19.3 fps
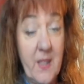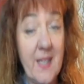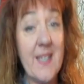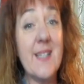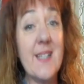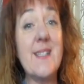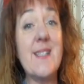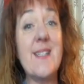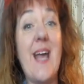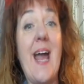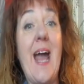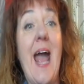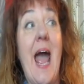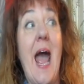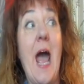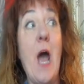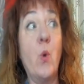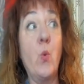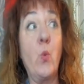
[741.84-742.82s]
It's
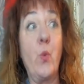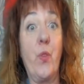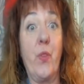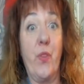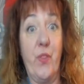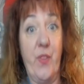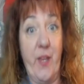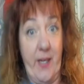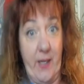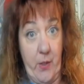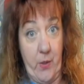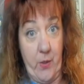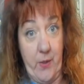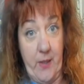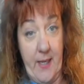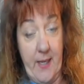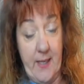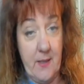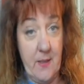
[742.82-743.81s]
out there,
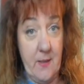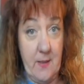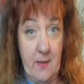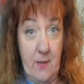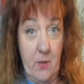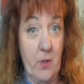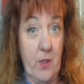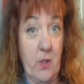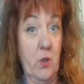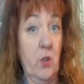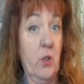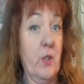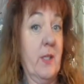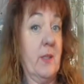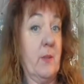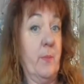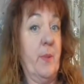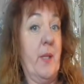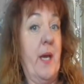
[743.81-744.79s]
and you can look
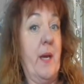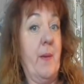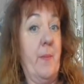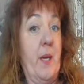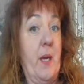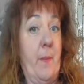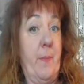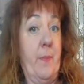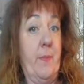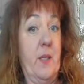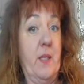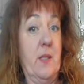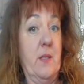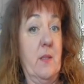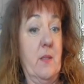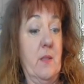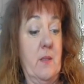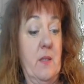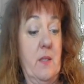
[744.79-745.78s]
at the plat map
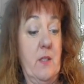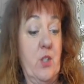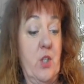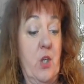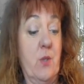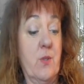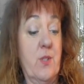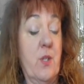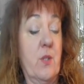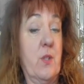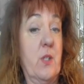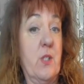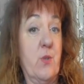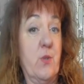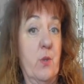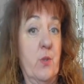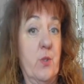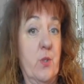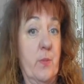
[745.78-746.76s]
and it shows that these
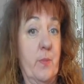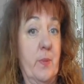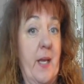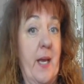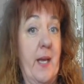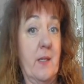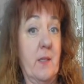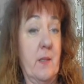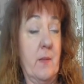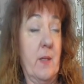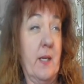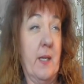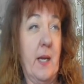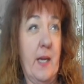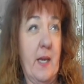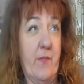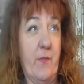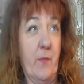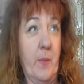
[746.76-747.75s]
roads are platted, and I
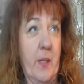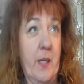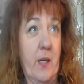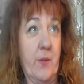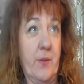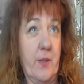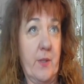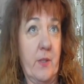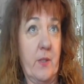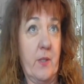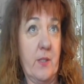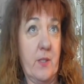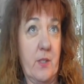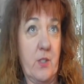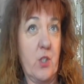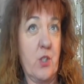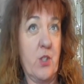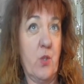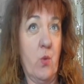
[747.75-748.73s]
haven't been out there
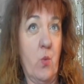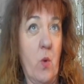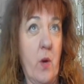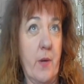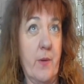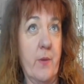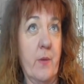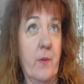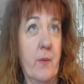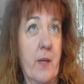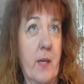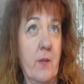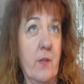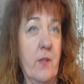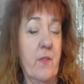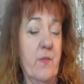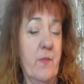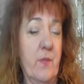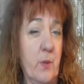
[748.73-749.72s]
just to wander around
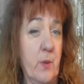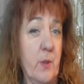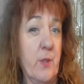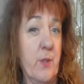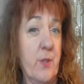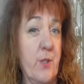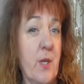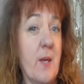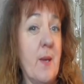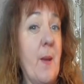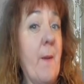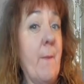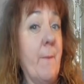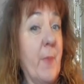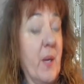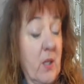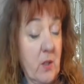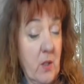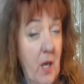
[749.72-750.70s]
in a few years,
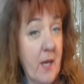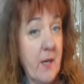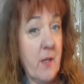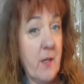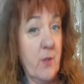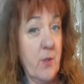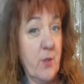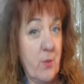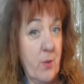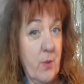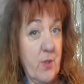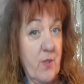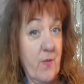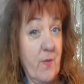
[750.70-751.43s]
but a lot of those roads